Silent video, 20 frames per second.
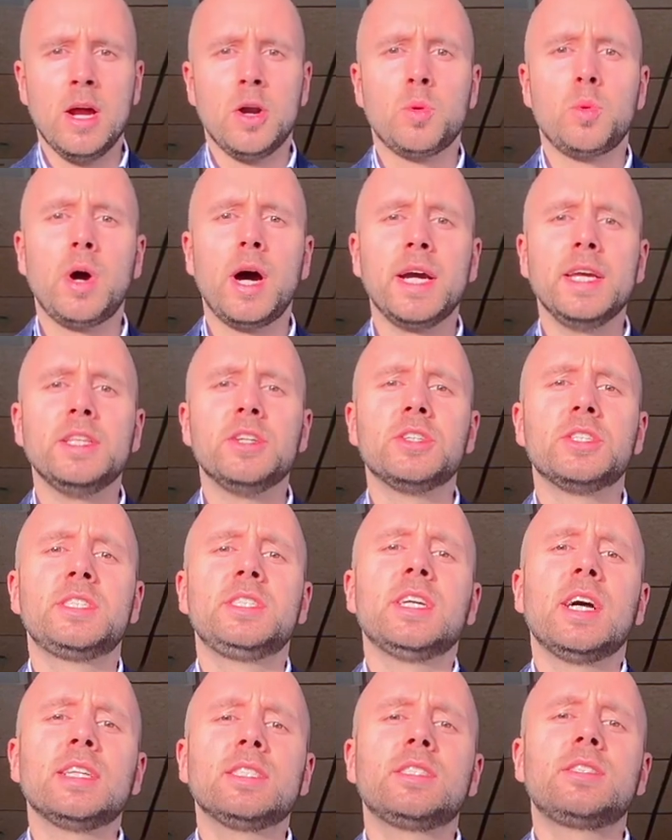Riders
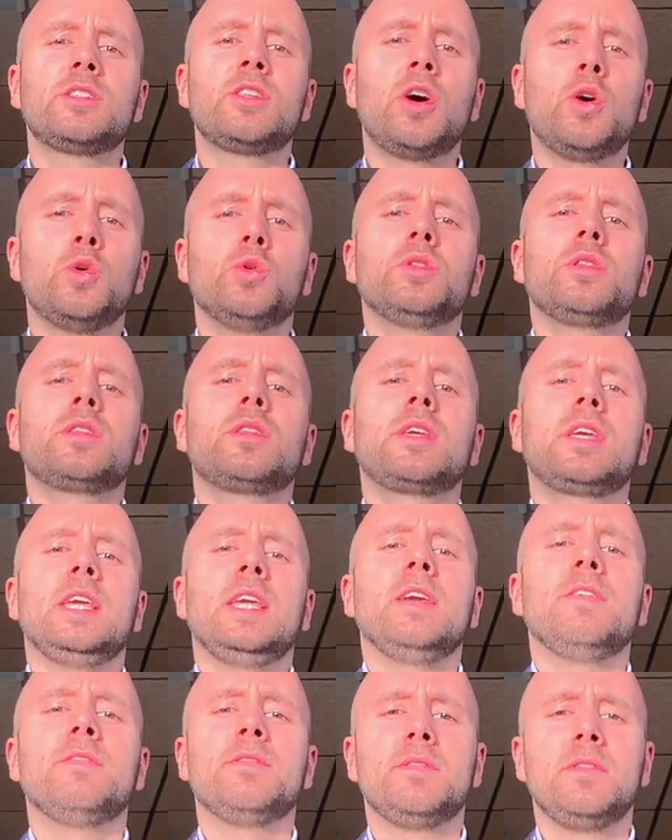just don't
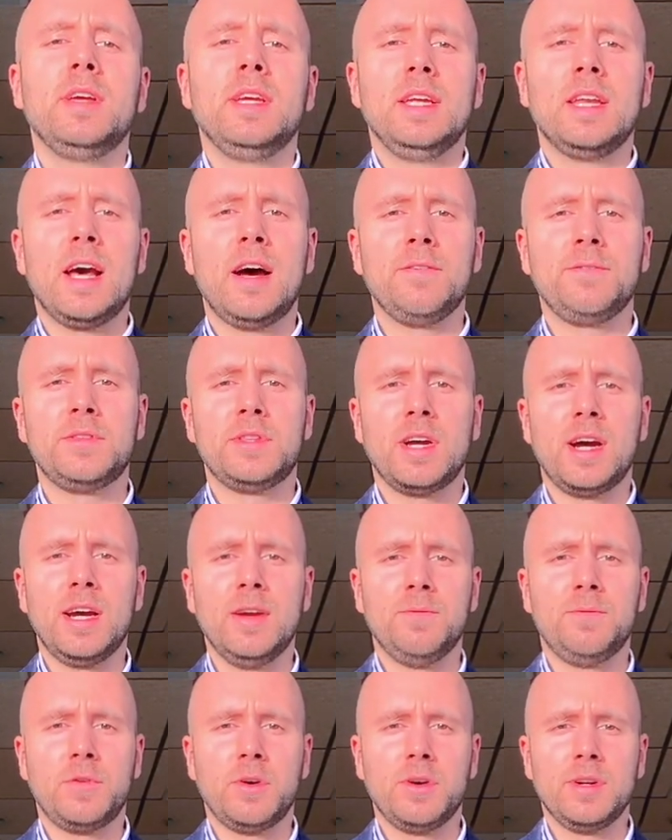give enough
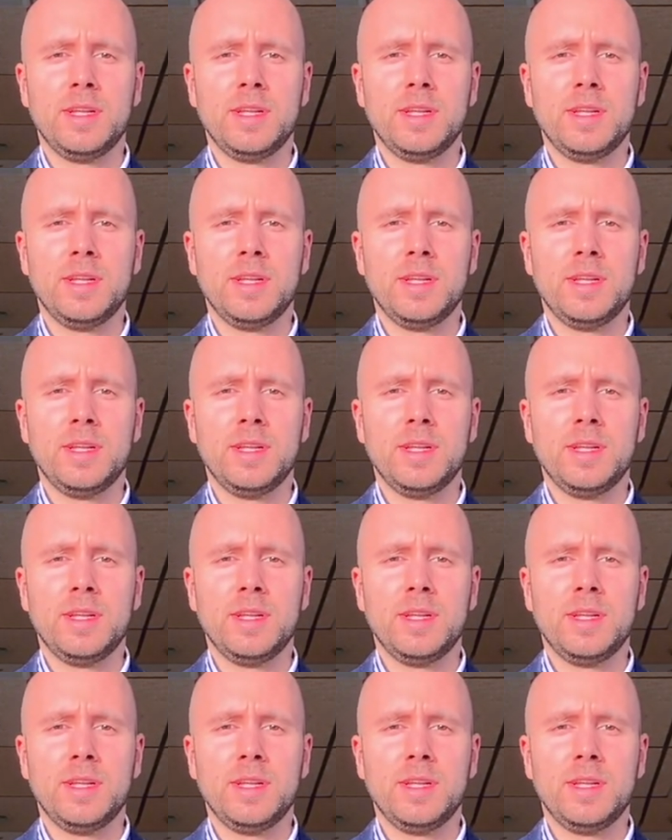time for